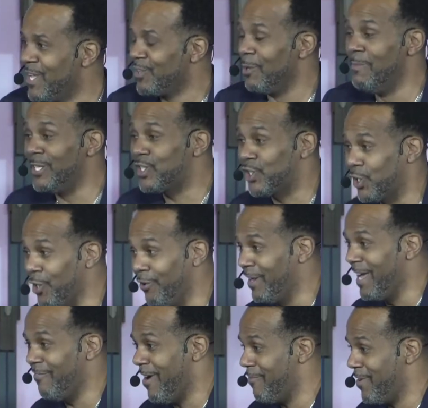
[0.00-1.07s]
the
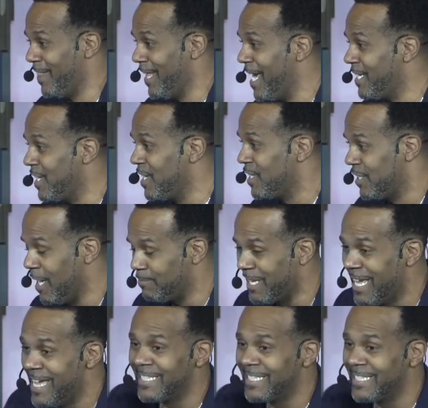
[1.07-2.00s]
maturity of our relationships